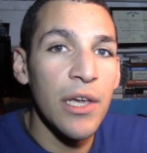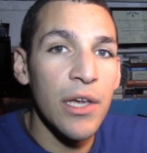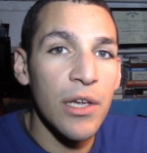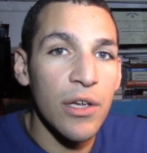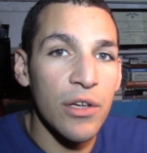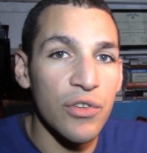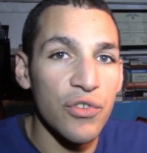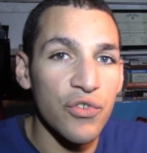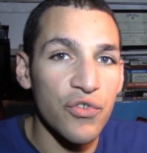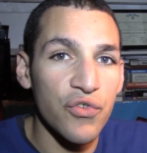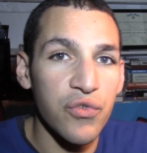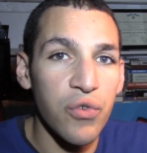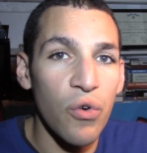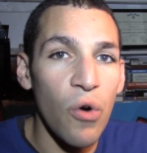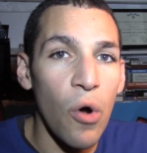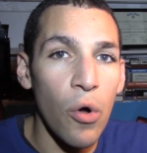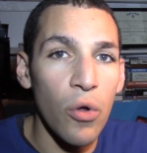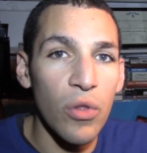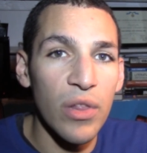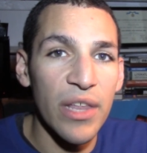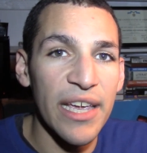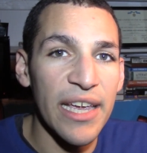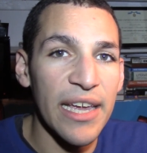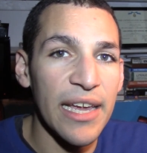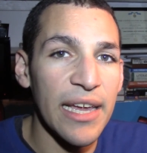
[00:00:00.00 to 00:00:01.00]

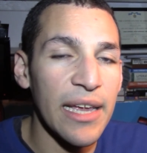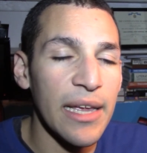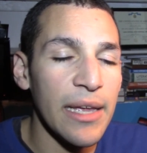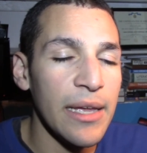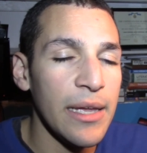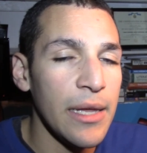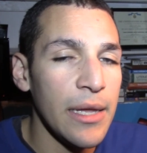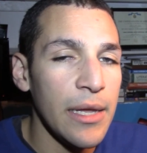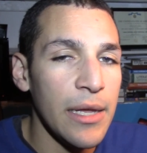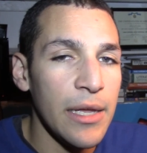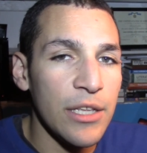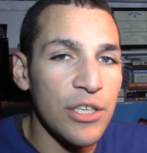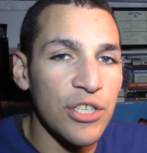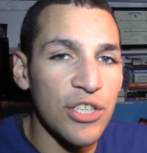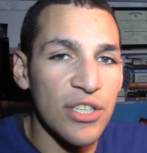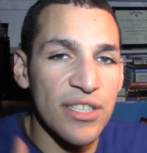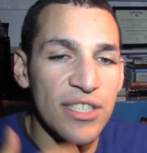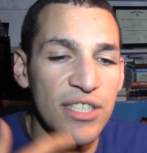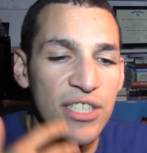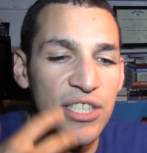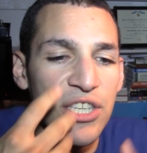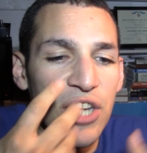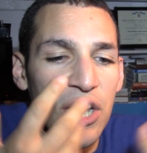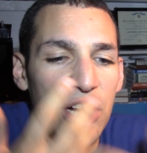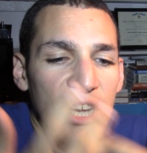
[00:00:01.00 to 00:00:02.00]
controlling,
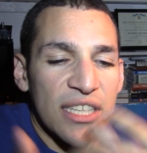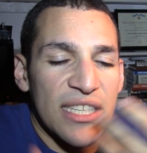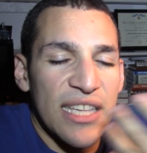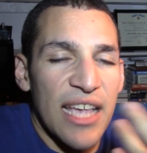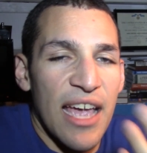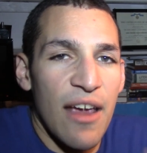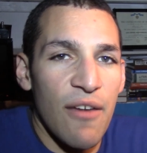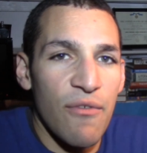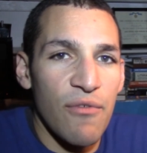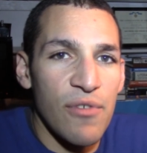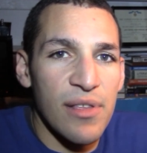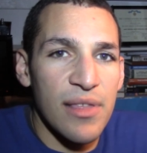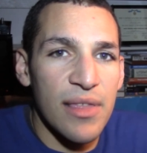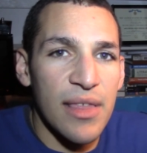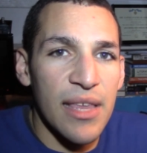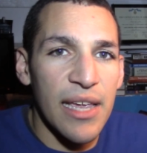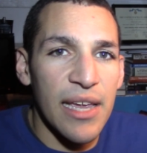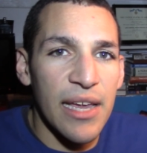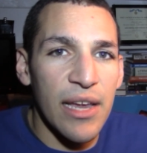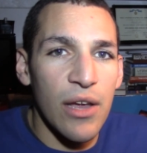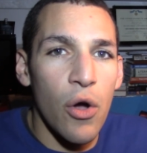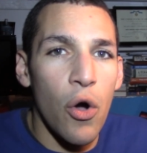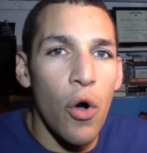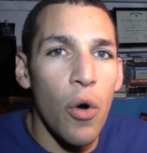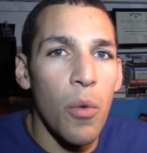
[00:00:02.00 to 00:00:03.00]
just does
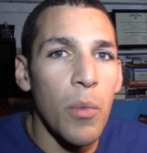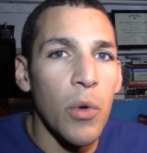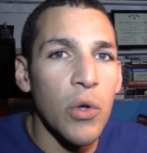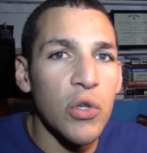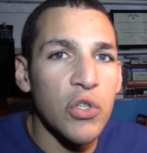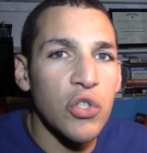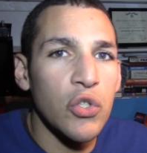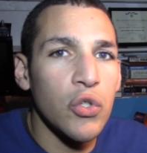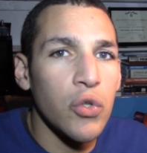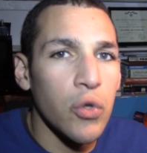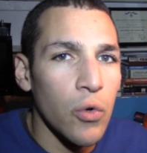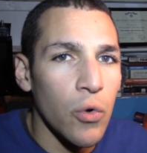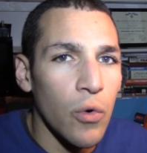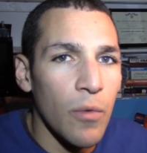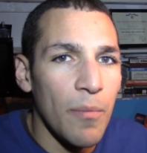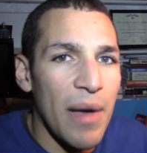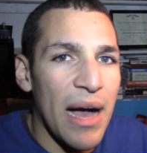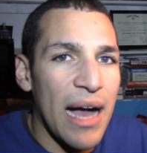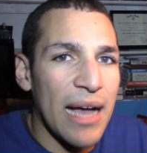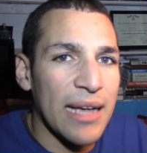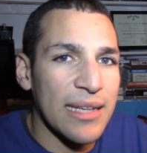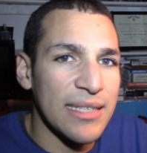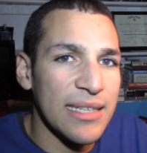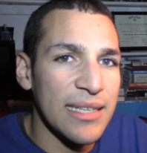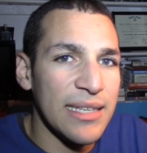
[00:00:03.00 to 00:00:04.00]
everything, almost
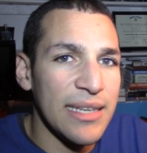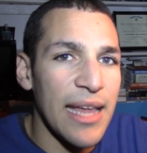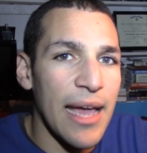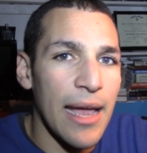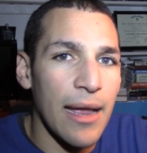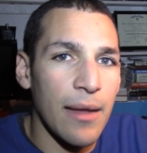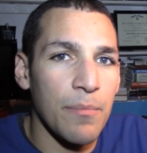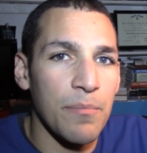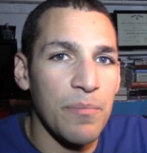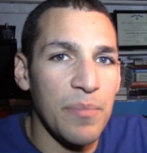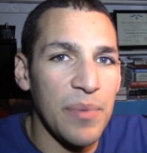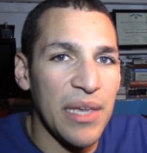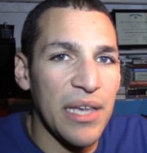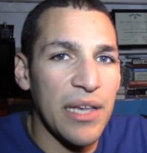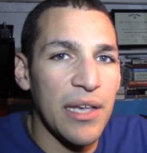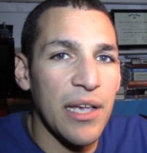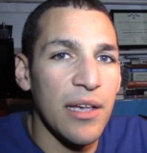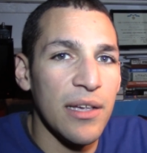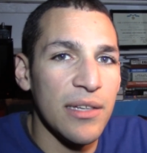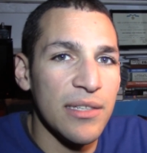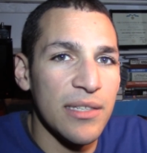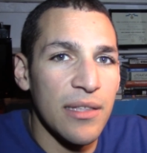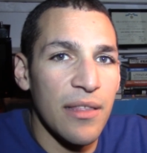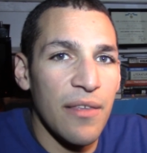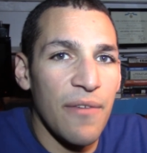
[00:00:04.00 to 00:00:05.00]
toolboxy deck
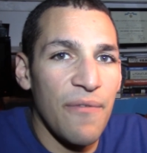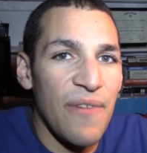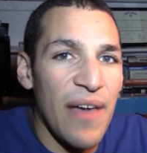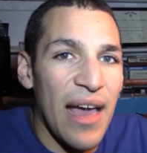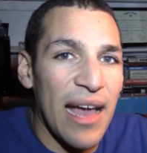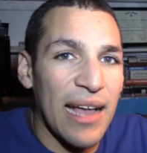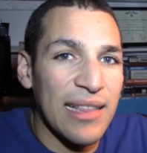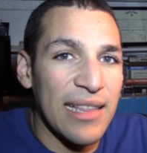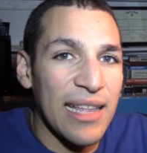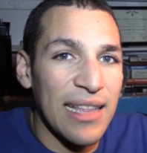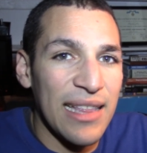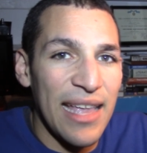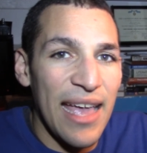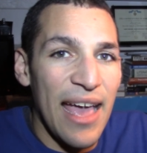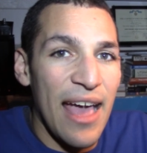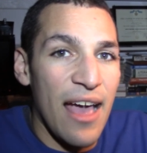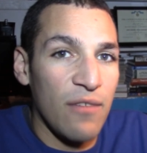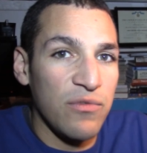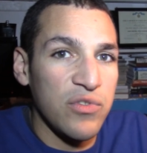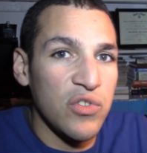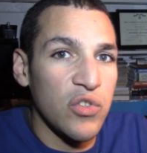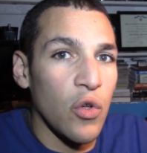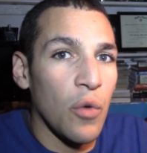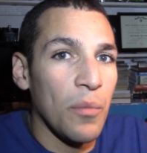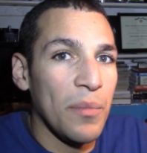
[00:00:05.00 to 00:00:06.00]
because of the fact that they
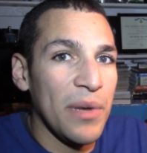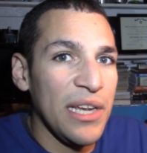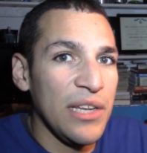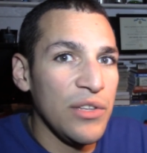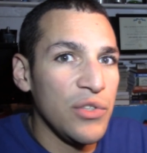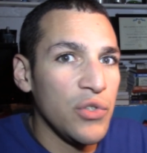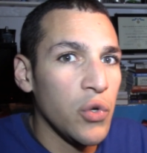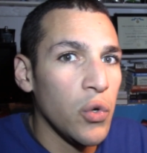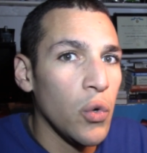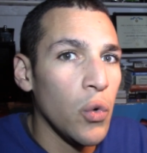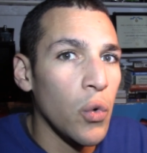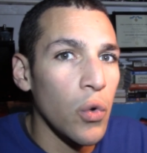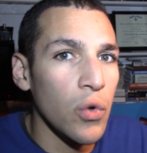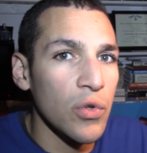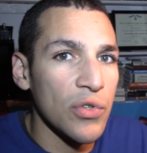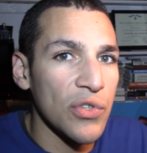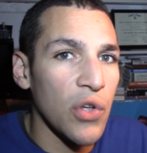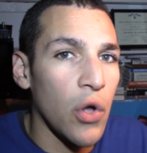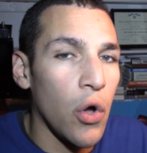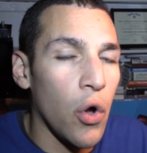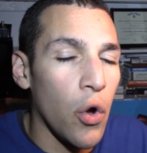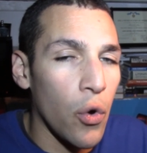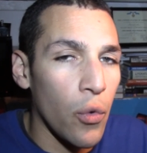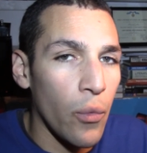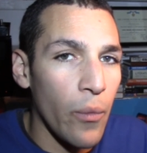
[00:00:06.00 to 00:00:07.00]
have so many tools
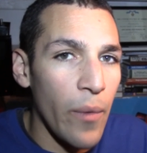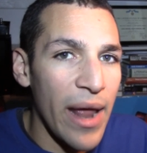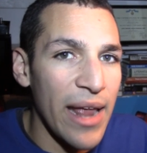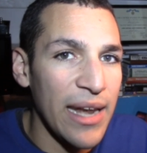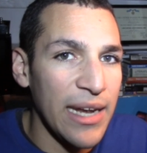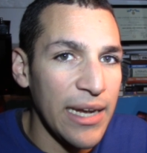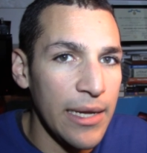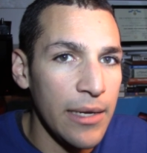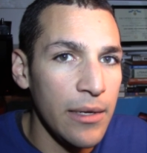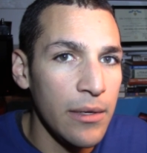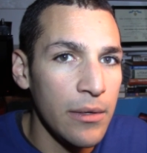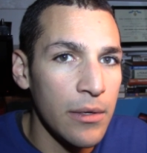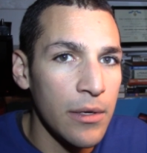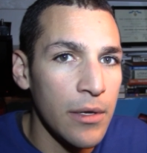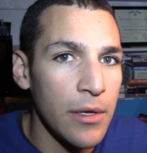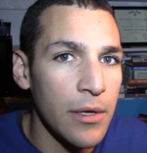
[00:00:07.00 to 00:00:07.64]
already.